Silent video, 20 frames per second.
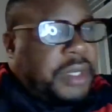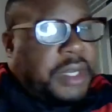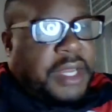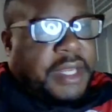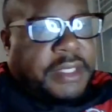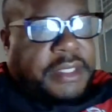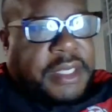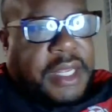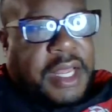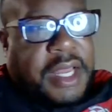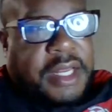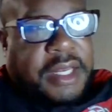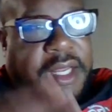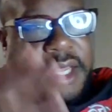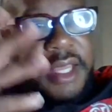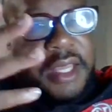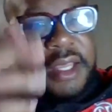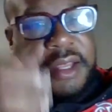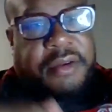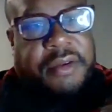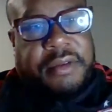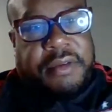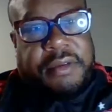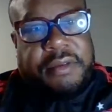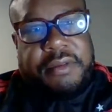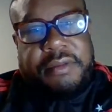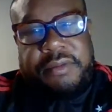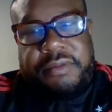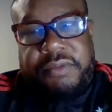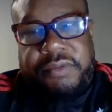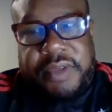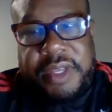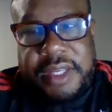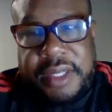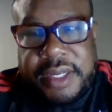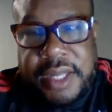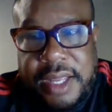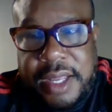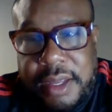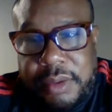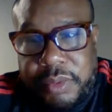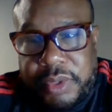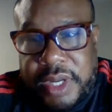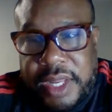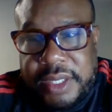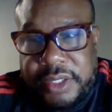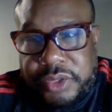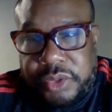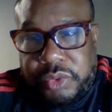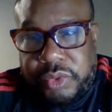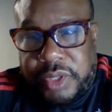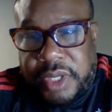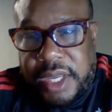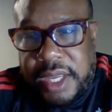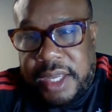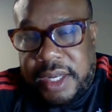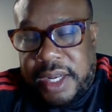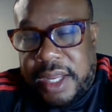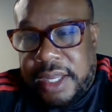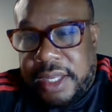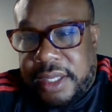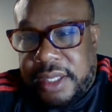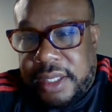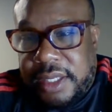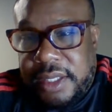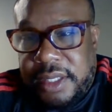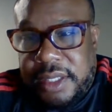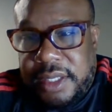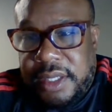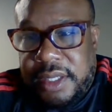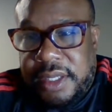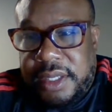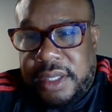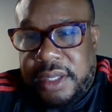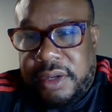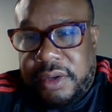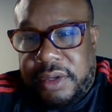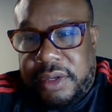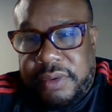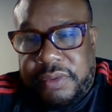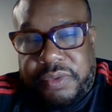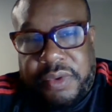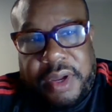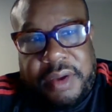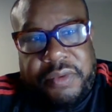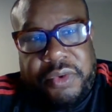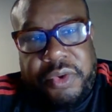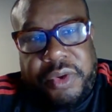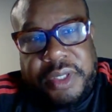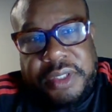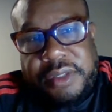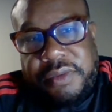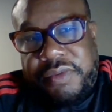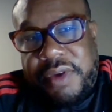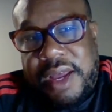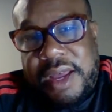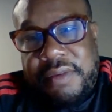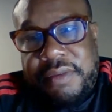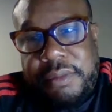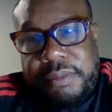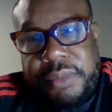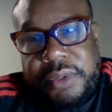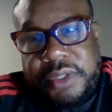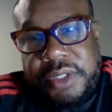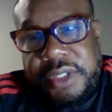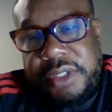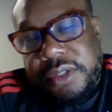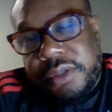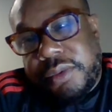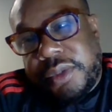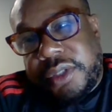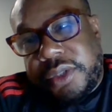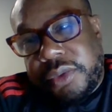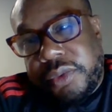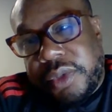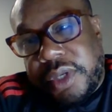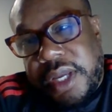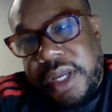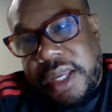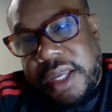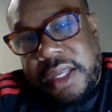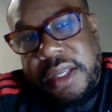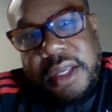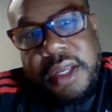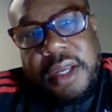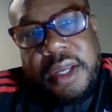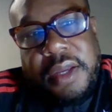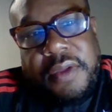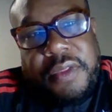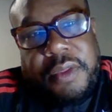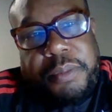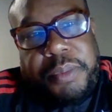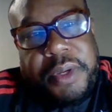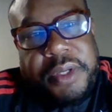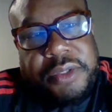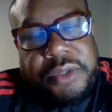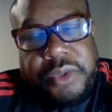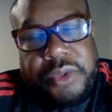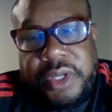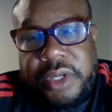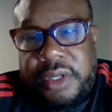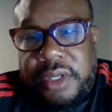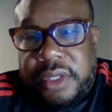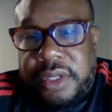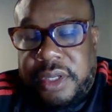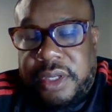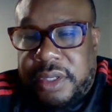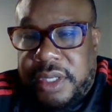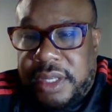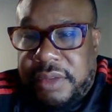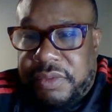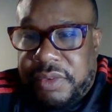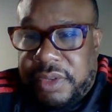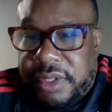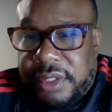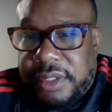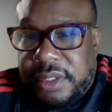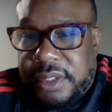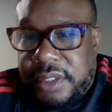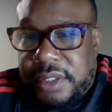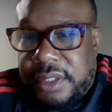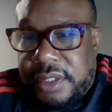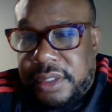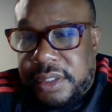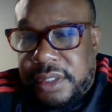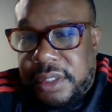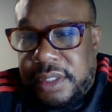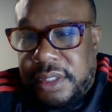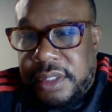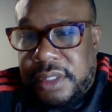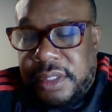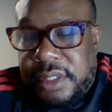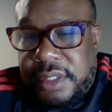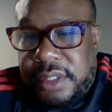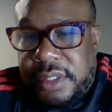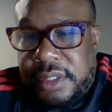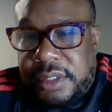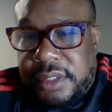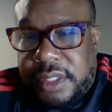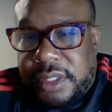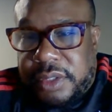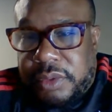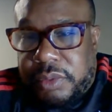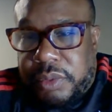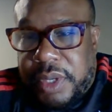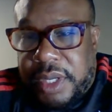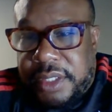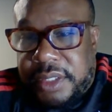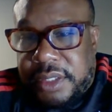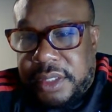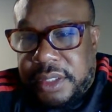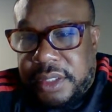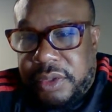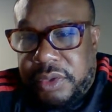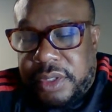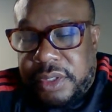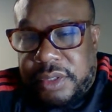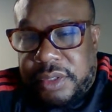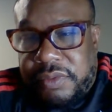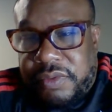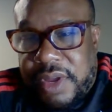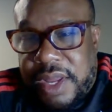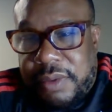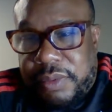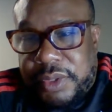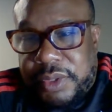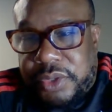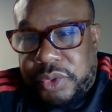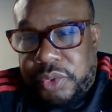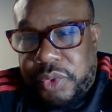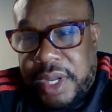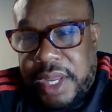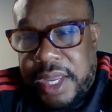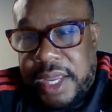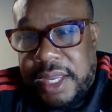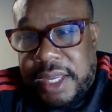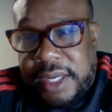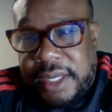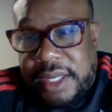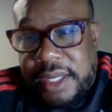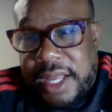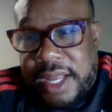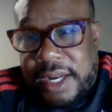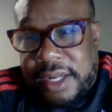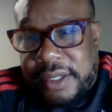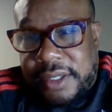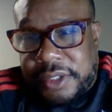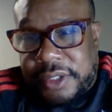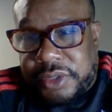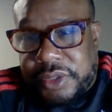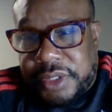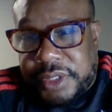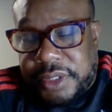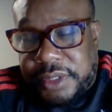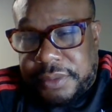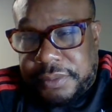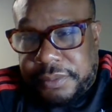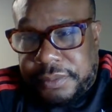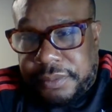like Thailand or Vietnam with like 2K, like you're good forever. You can survive in Brazil with 2K. Depends on your living situation. You can survive with 2K in a lot of countries.